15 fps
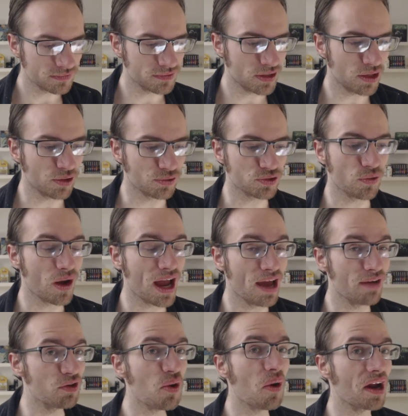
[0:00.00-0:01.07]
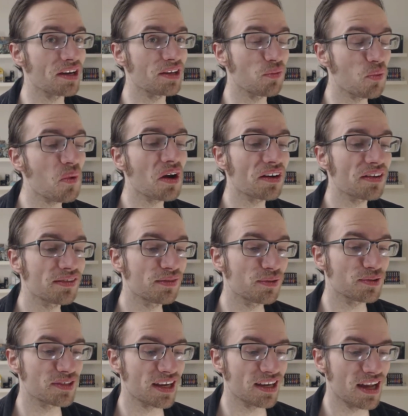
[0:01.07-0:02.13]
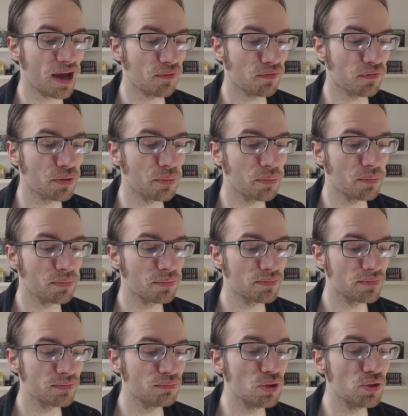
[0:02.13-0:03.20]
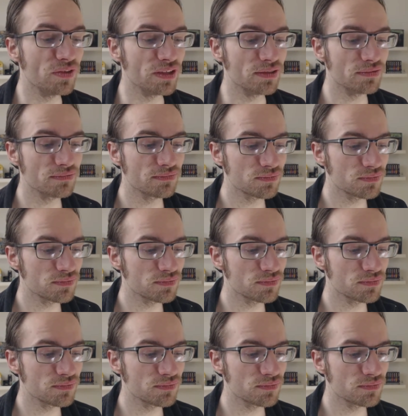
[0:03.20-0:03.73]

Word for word: you know so I have no idea what the second half of the movie,